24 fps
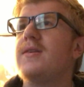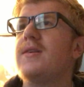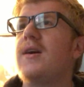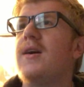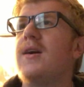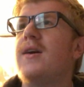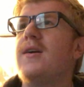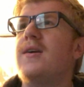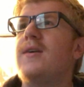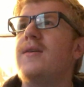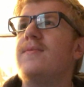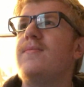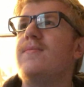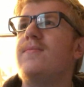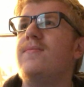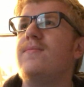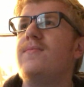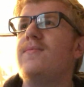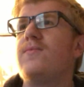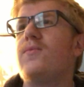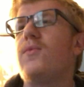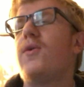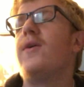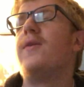
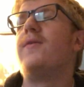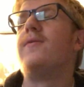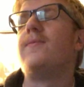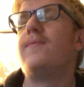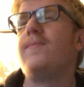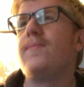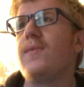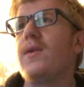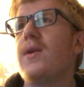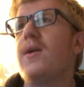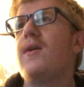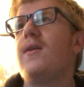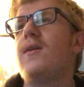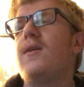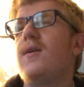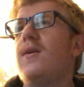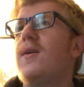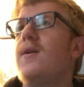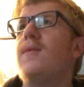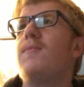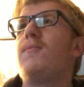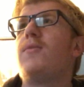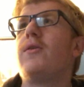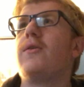Well,
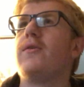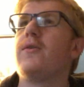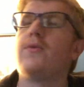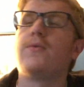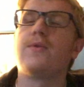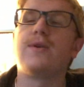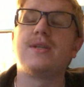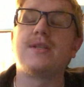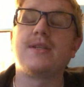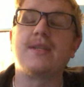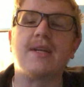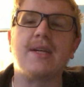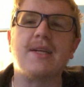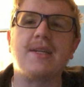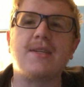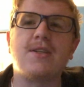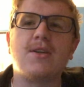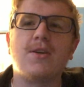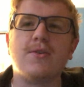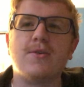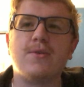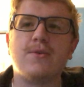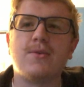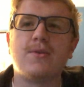part of the reason I
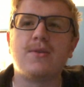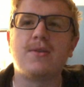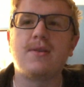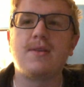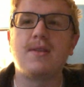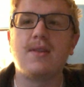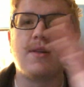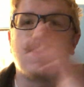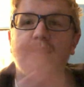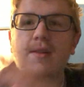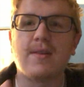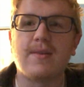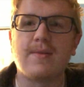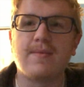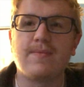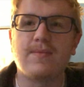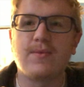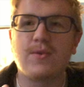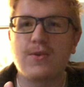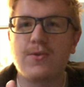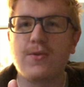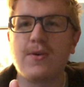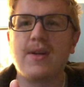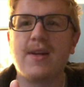chose the
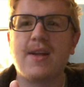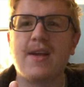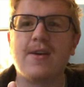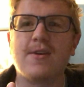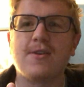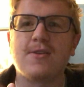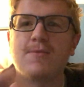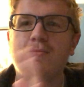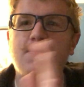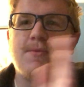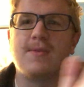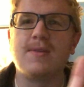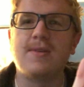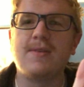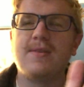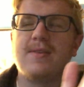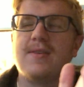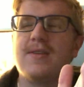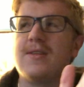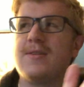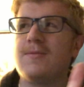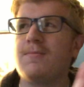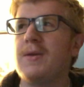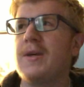greenhouse
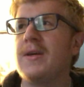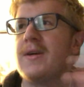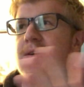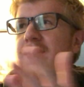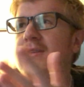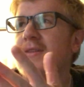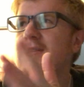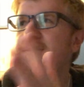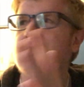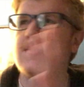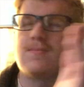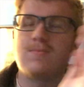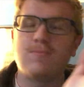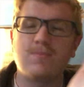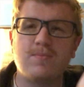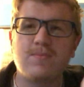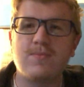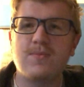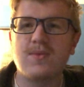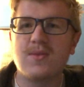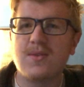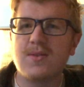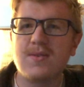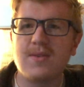is because
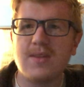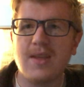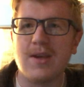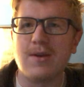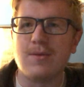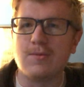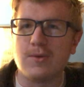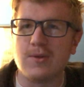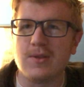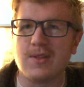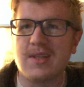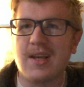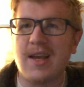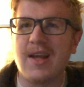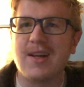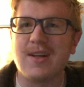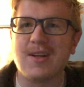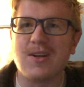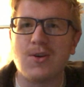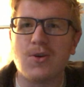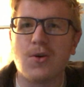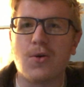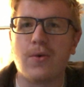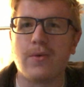it was
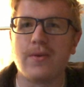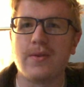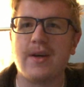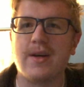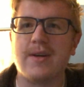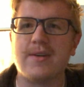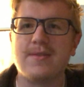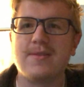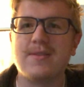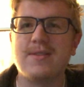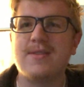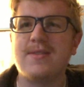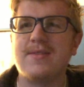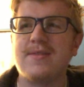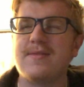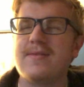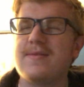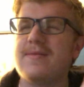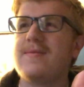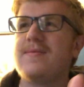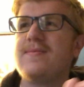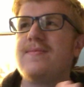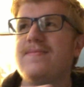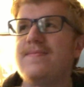getting cold out,
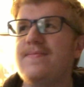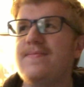and